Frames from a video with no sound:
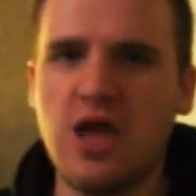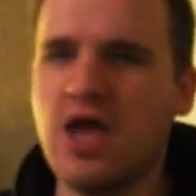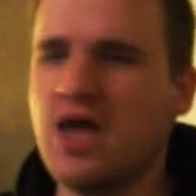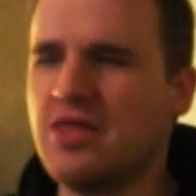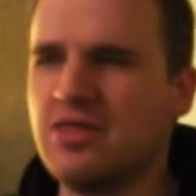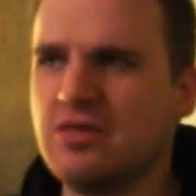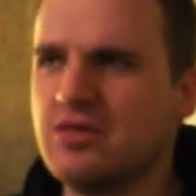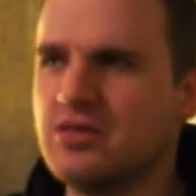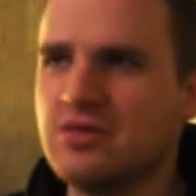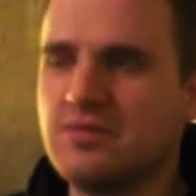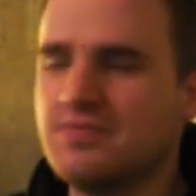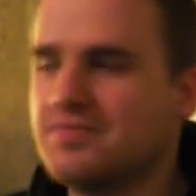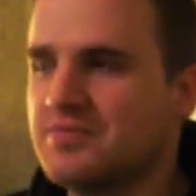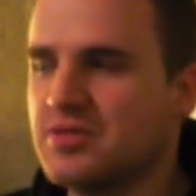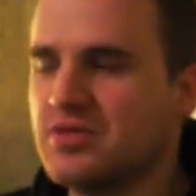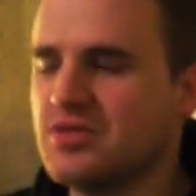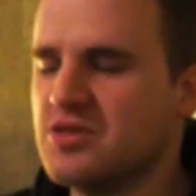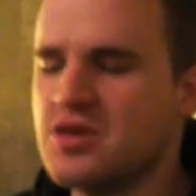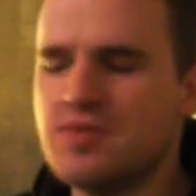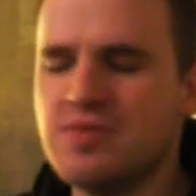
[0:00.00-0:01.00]
And
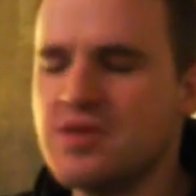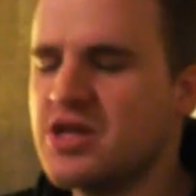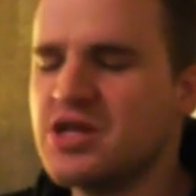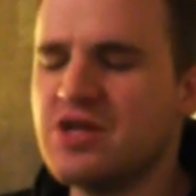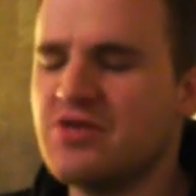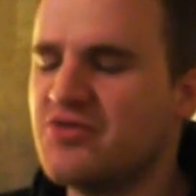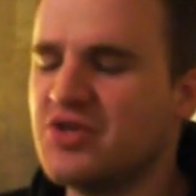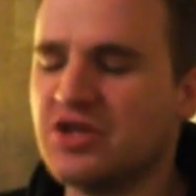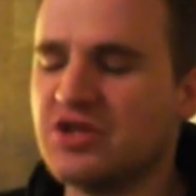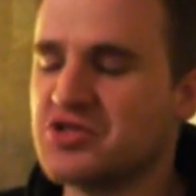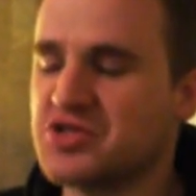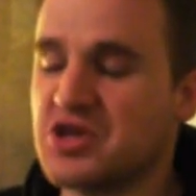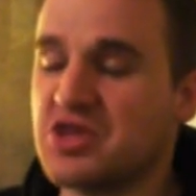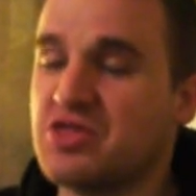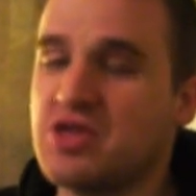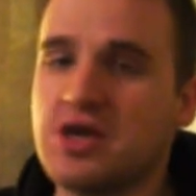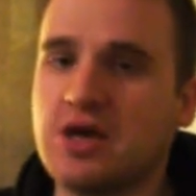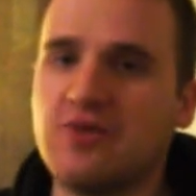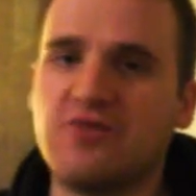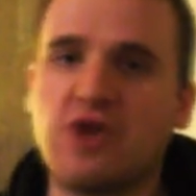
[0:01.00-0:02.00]
the immediate villains I
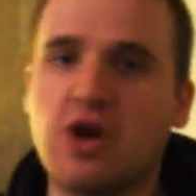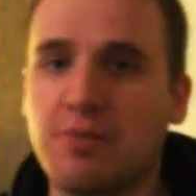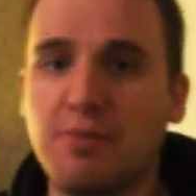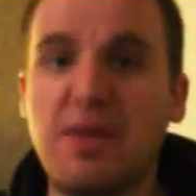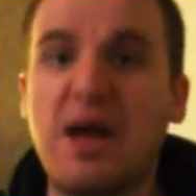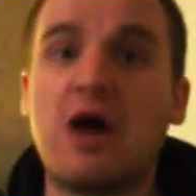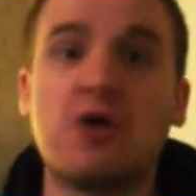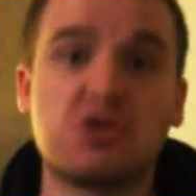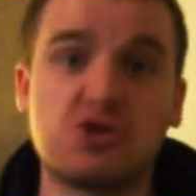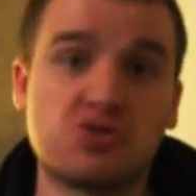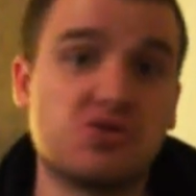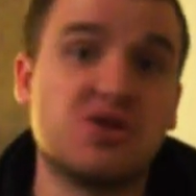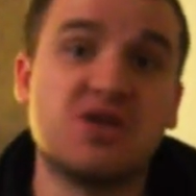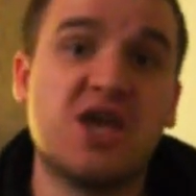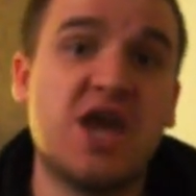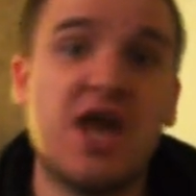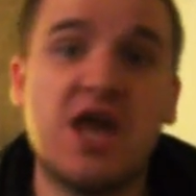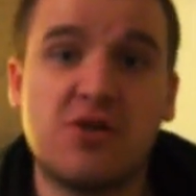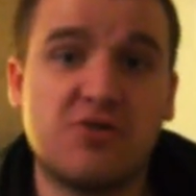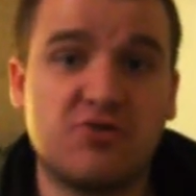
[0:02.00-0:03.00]
think of are Bowser and
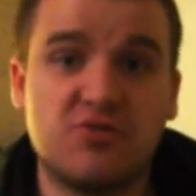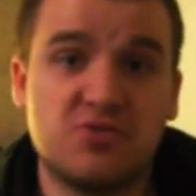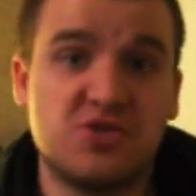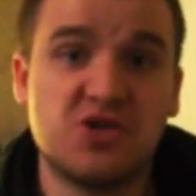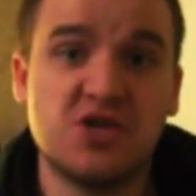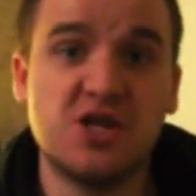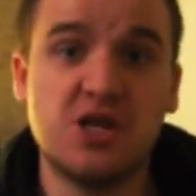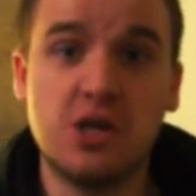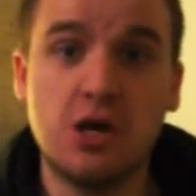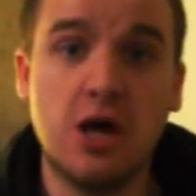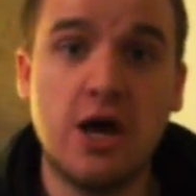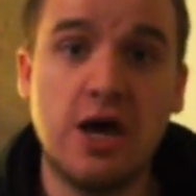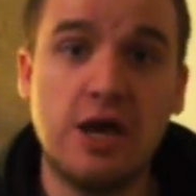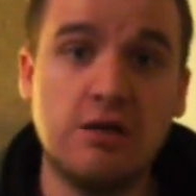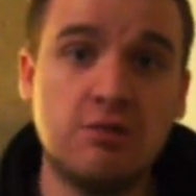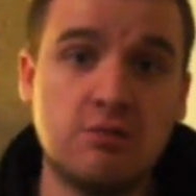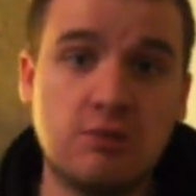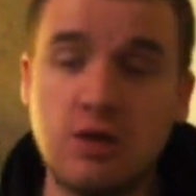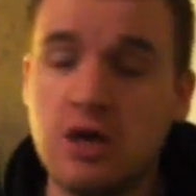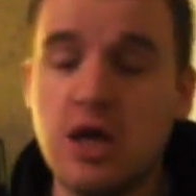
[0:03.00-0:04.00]
Ganon from
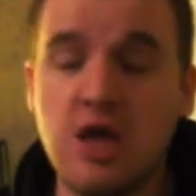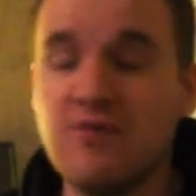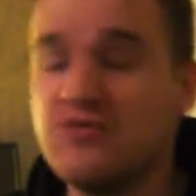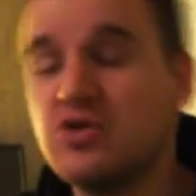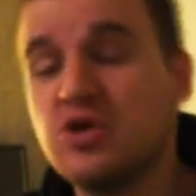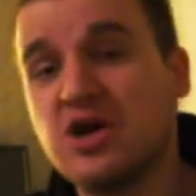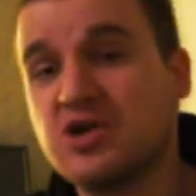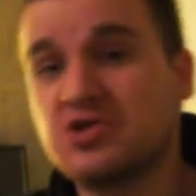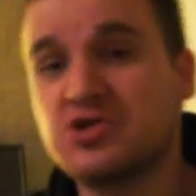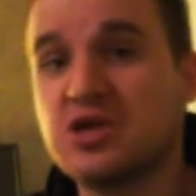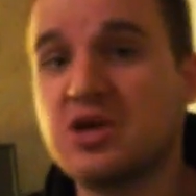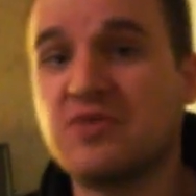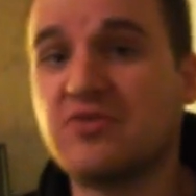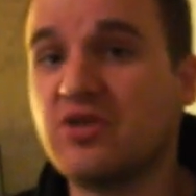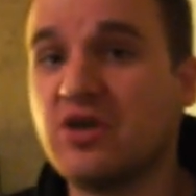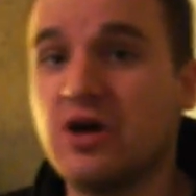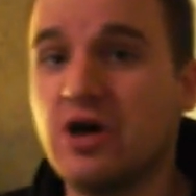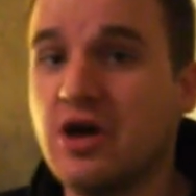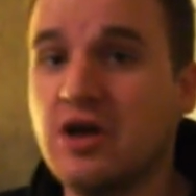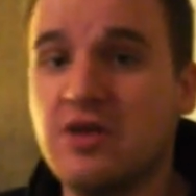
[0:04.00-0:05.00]
CDI. If you guys think
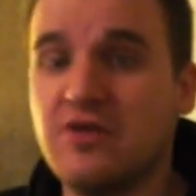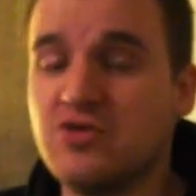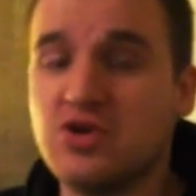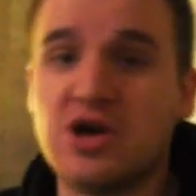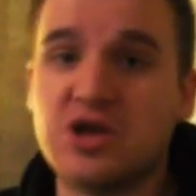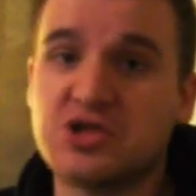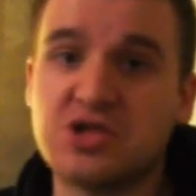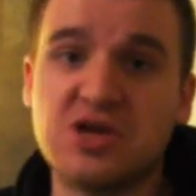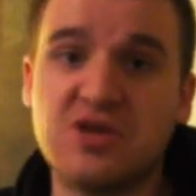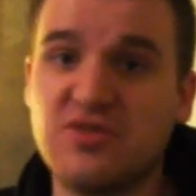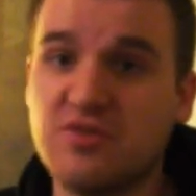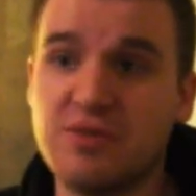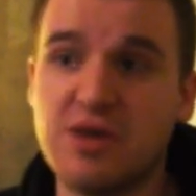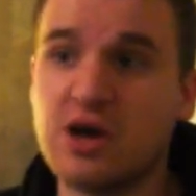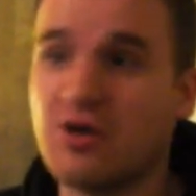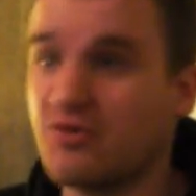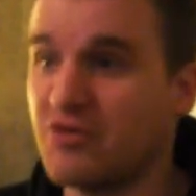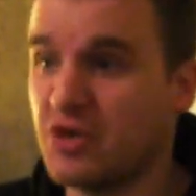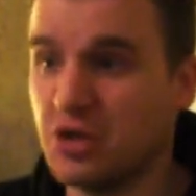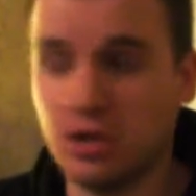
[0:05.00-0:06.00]
of a if you guys think of a
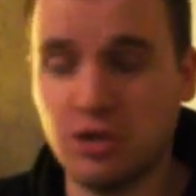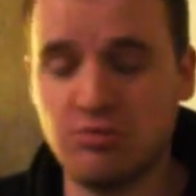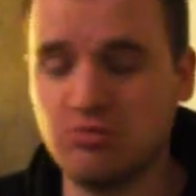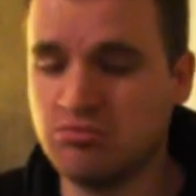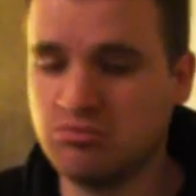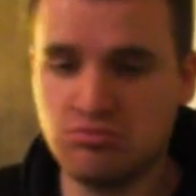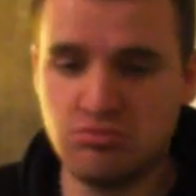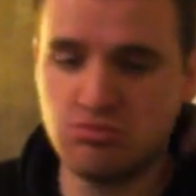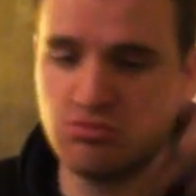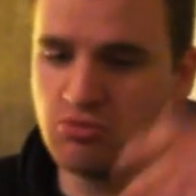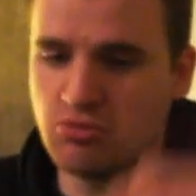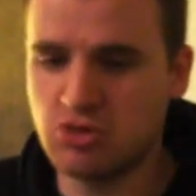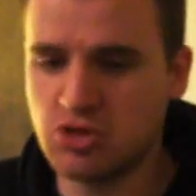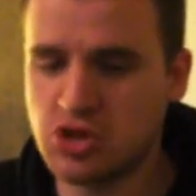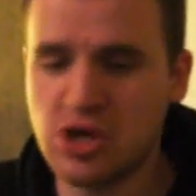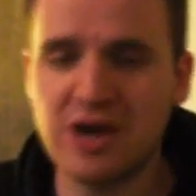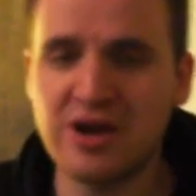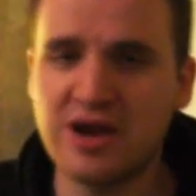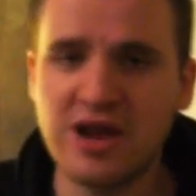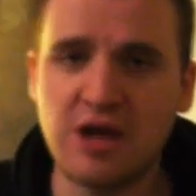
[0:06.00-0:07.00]
better villain,
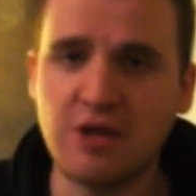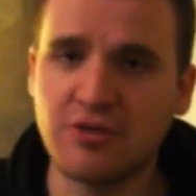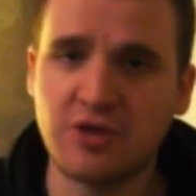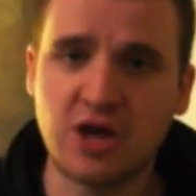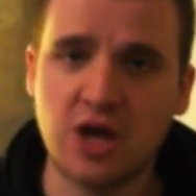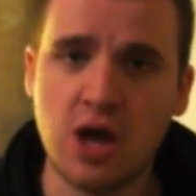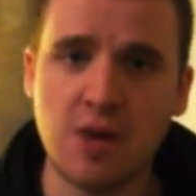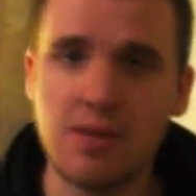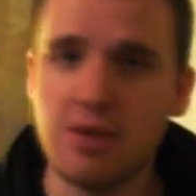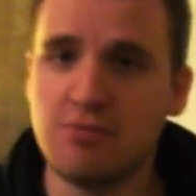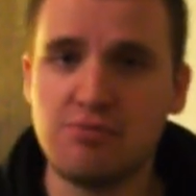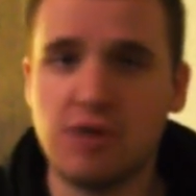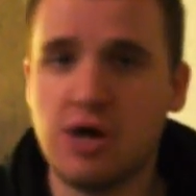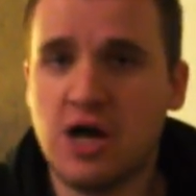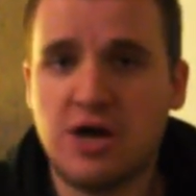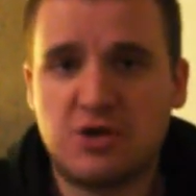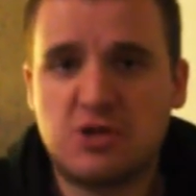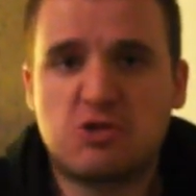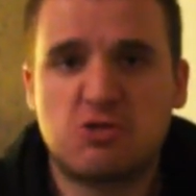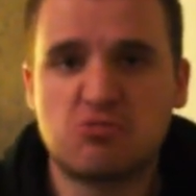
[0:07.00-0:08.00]
shout it out in the comment
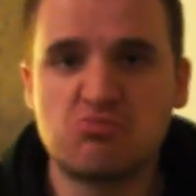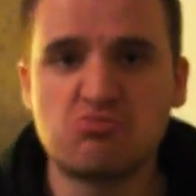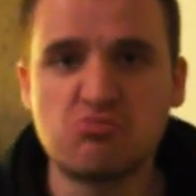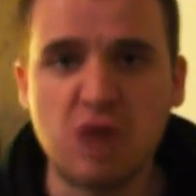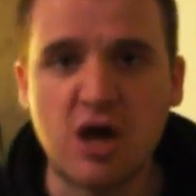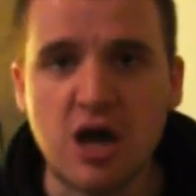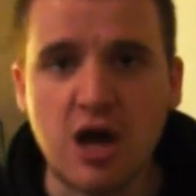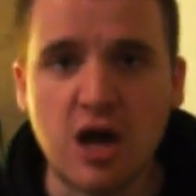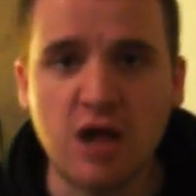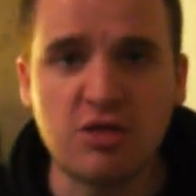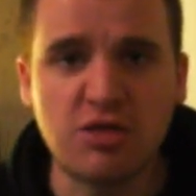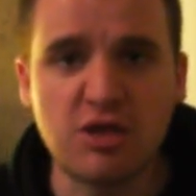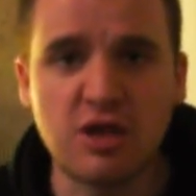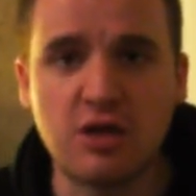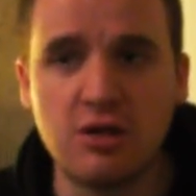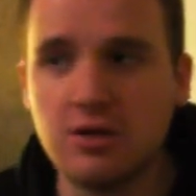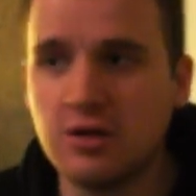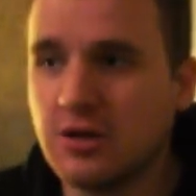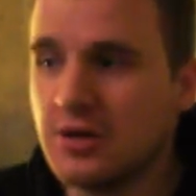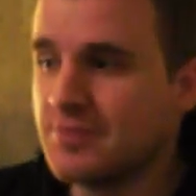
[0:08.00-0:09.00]
box. I
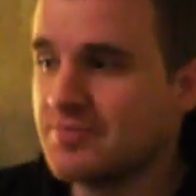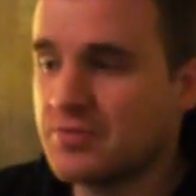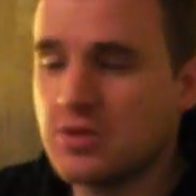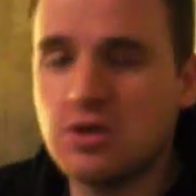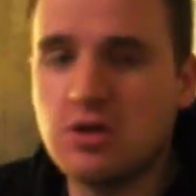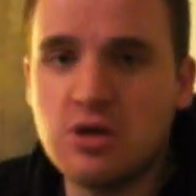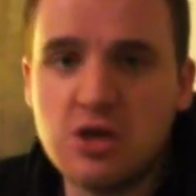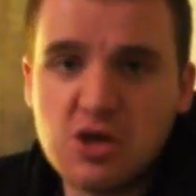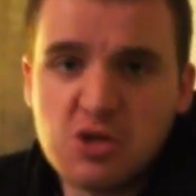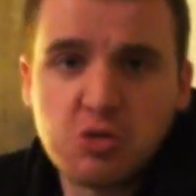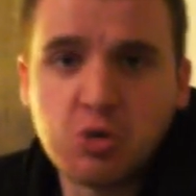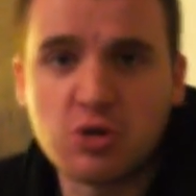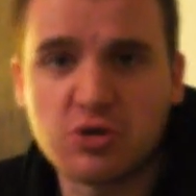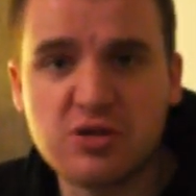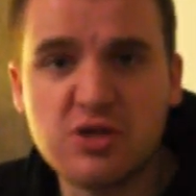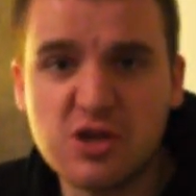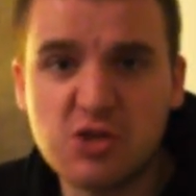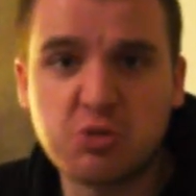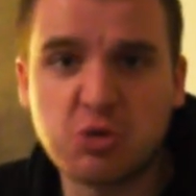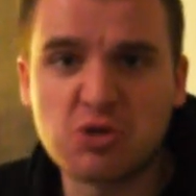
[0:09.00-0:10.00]
think it's
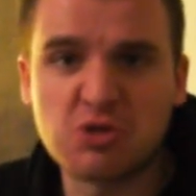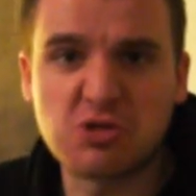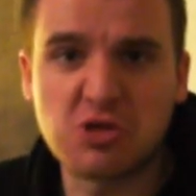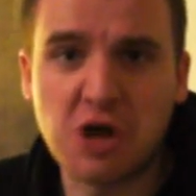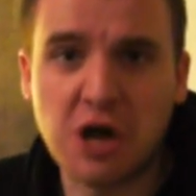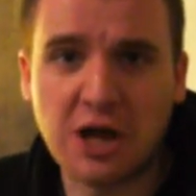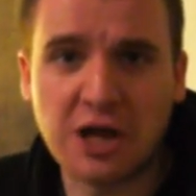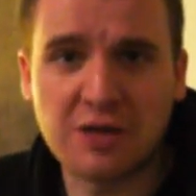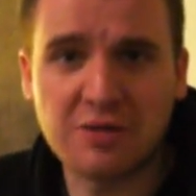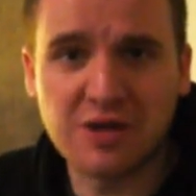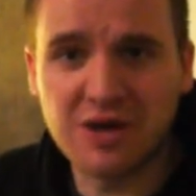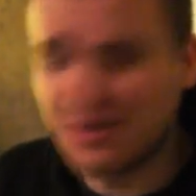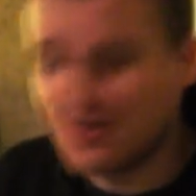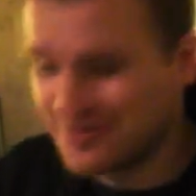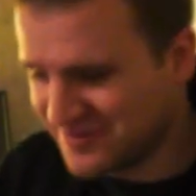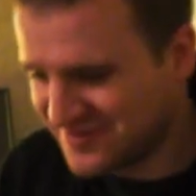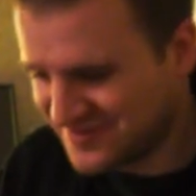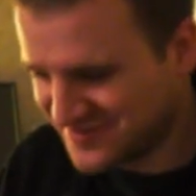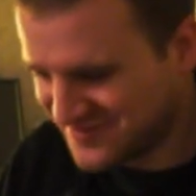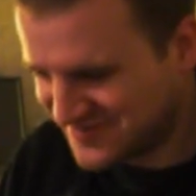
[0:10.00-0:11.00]
worth it's worth talking about.